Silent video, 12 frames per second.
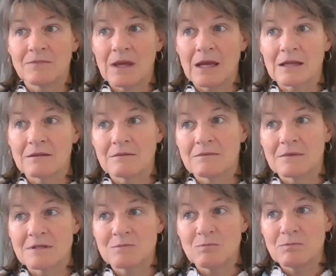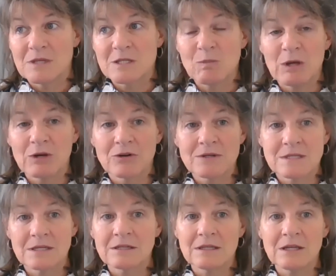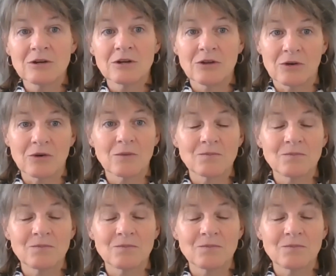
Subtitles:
the speaker is near you?